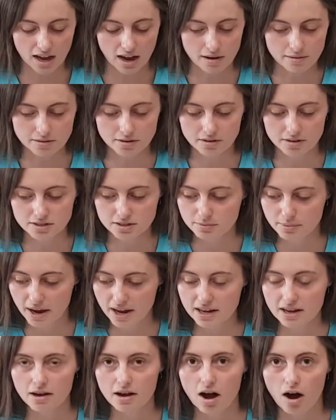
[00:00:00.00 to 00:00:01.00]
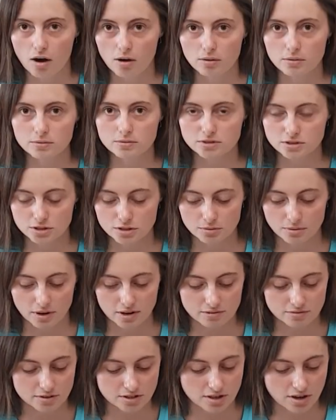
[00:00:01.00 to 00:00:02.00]
I'm going to make a whole new
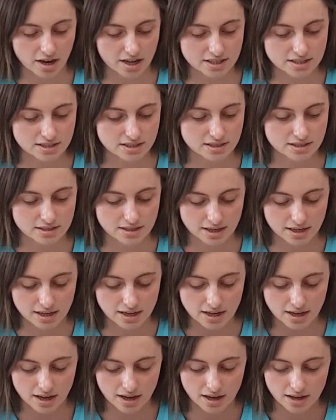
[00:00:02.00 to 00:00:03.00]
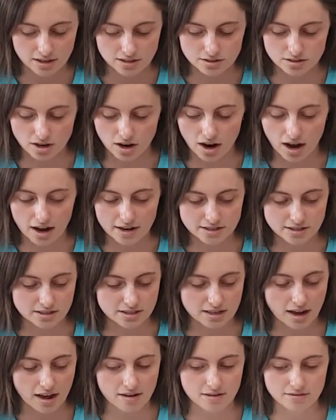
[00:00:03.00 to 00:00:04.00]
one for you guys to see. So I just
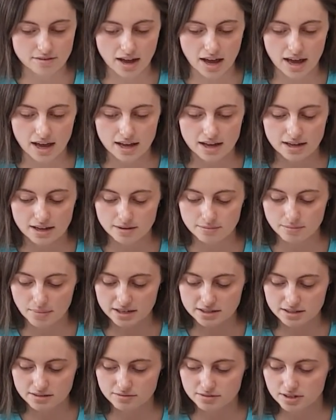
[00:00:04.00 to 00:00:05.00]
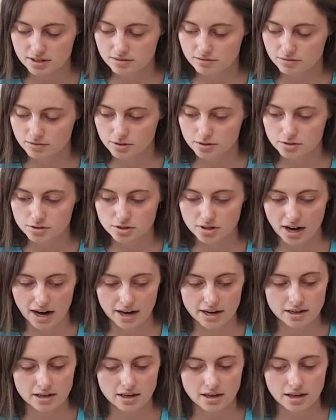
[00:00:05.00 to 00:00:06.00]
have a massive tinfoil
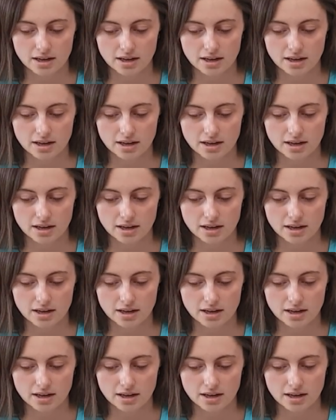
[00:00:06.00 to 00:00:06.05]
tray.